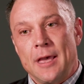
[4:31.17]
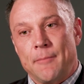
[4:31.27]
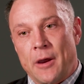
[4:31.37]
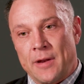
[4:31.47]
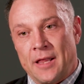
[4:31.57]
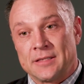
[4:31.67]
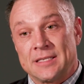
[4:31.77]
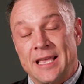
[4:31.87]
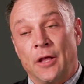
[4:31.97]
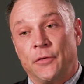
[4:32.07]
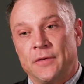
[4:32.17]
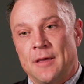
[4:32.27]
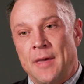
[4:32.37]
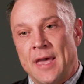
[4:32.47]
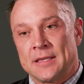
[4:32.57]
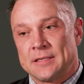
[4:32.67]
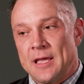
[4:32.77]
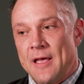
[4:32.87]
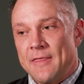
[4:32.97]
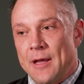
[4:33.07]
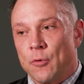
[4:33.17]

bioanalysis LCMS that